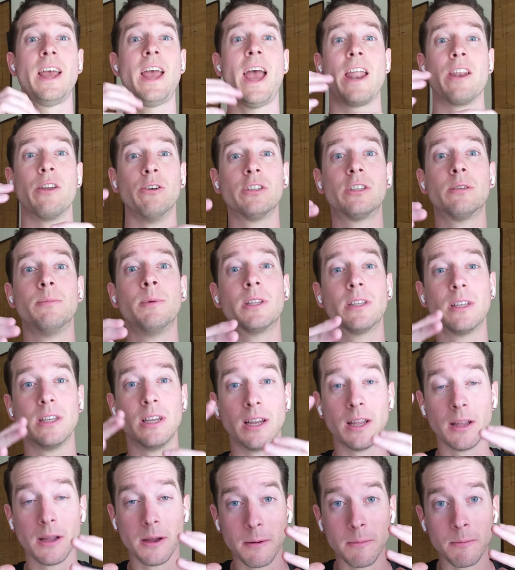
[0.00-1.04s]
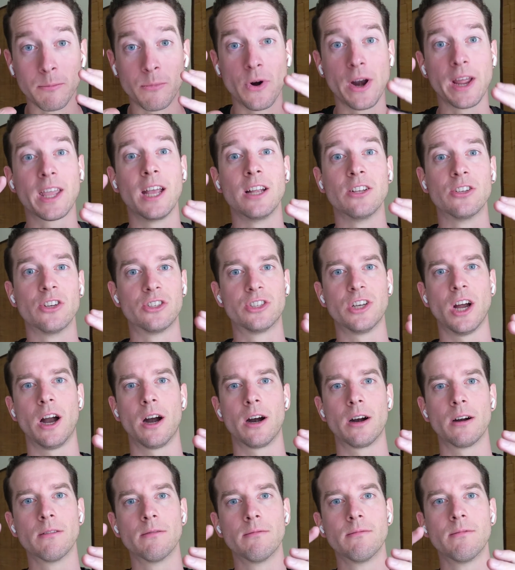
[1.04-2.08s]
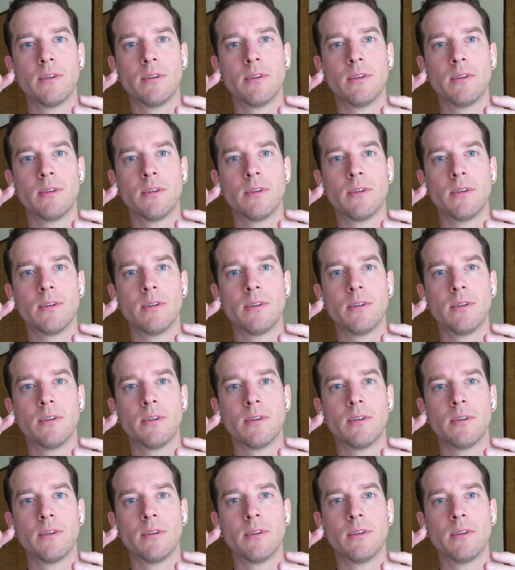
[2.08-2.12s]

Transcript: and ultimately breaking the jar.